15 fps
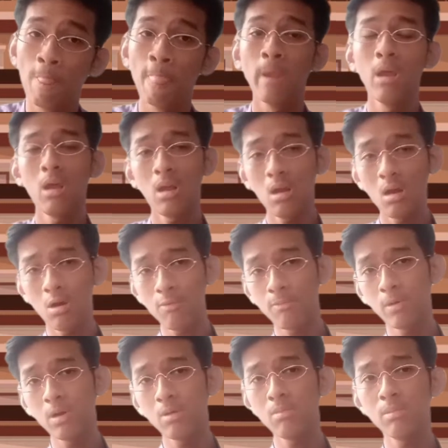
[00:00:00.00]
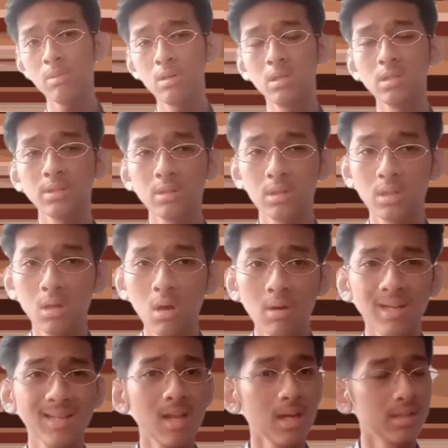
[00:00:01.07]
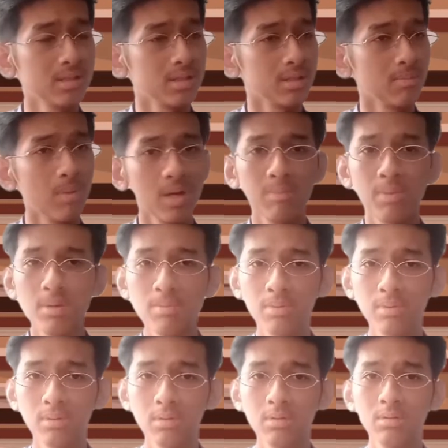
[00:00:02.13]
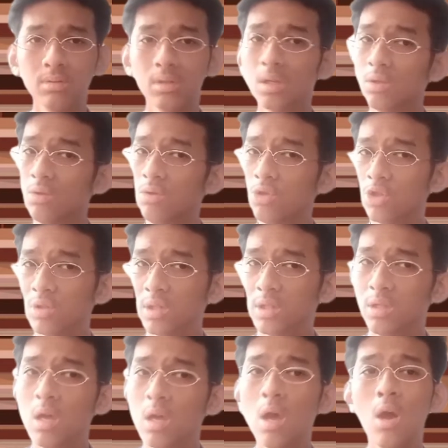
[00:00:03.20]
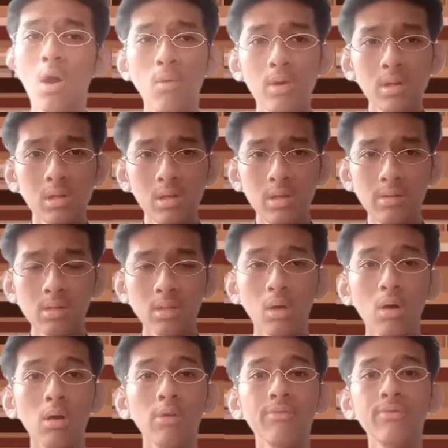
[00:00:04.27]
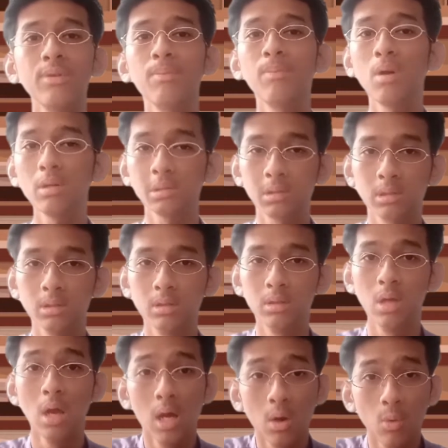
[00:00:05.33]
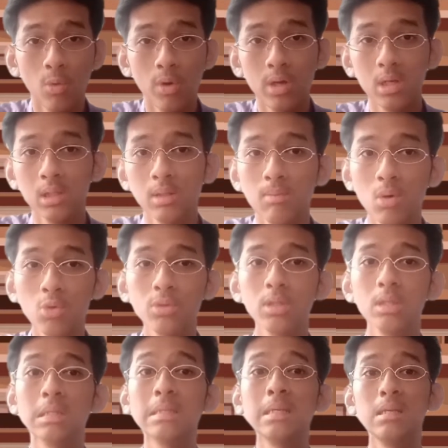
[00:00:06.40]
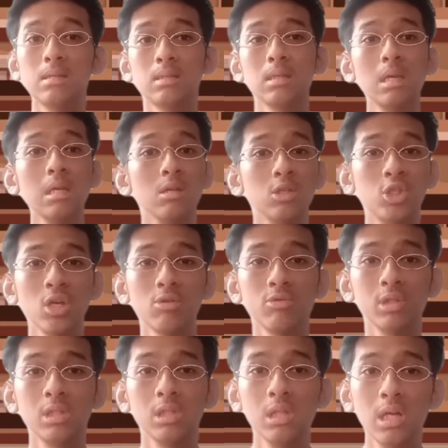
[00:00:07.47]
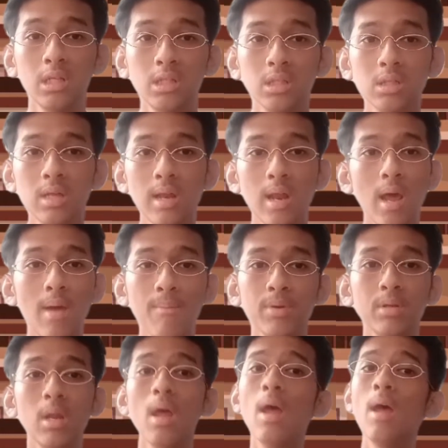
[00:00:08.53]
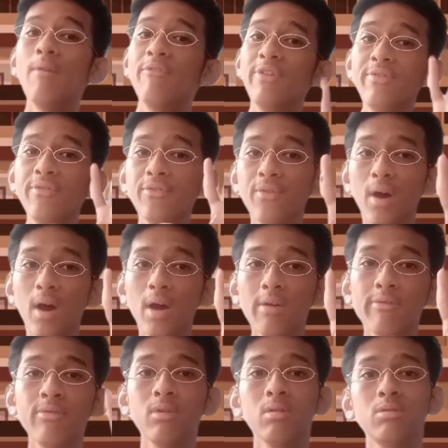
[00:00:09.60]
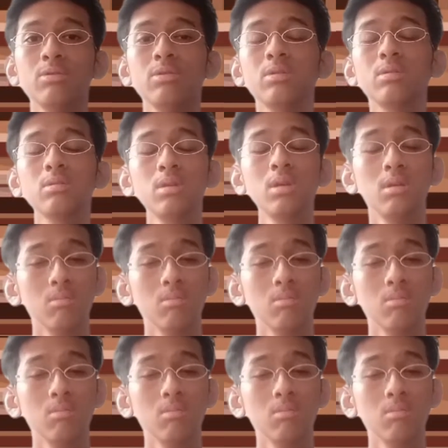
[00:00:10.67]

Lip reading: Prime Minister got elected by the people, usually when the leader of the party winning the most seats in a general election that happened every 5 years in Malaysia.